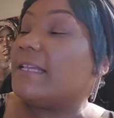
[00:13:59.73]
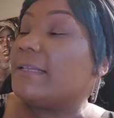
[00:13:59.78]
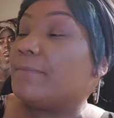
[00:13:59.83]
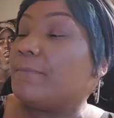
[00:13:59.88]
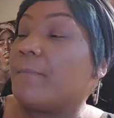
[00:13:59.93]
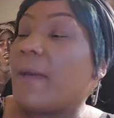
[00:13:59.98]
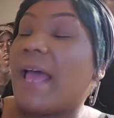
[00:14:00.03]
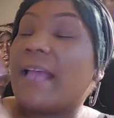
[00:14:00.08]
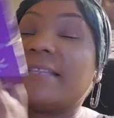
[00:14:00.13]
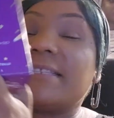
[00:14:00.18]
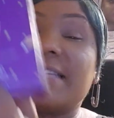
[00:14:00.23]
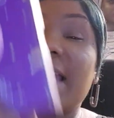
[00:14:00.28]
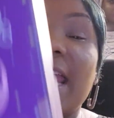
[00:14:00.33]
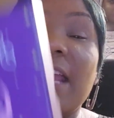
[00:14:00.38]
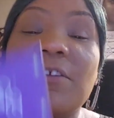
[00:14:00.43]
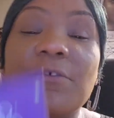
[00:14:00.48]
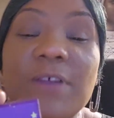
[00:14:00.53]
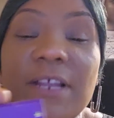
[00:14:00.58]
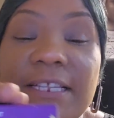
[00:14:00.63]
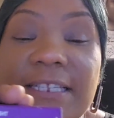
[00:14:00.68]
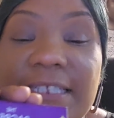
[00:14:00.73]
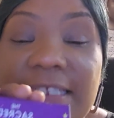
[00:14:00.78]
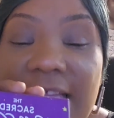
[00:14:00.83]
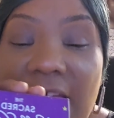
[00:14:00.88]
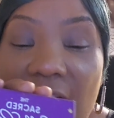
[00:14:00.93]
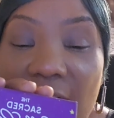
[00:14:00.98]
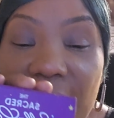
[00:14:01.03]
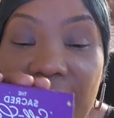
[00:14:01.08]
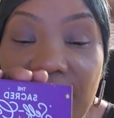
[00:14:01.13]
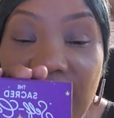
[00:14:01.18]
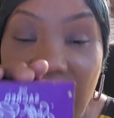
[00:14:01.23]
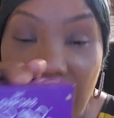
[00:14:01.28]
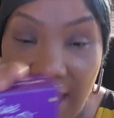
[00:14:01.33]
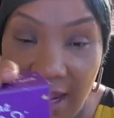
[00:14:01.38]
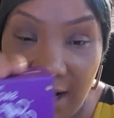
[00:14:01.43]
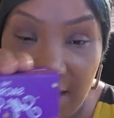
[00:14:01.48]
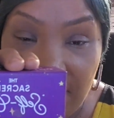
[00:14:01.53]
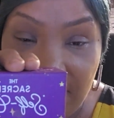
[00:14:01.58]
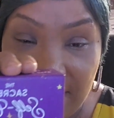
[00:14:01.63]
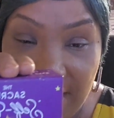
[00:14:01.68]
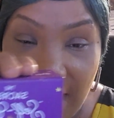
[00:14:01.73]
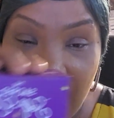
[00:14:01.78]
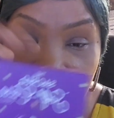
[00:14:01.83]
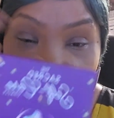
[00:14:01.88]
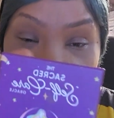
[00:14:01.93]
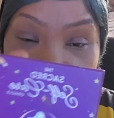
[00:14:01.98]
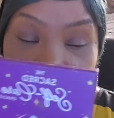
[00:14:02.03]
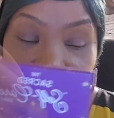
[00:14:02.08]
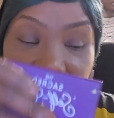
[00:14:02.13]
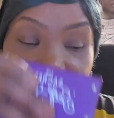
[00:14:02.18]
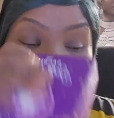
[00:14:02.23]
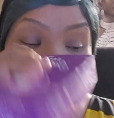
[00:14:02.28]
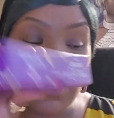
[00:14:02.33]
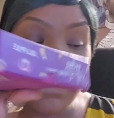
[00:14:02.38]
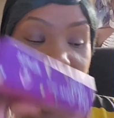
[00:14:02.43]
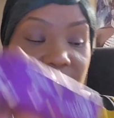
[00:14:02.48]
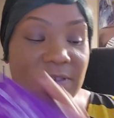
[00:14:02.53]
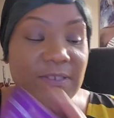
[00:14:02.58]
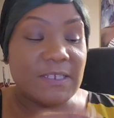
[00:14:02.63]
My sacred self-care deck. I'm going to use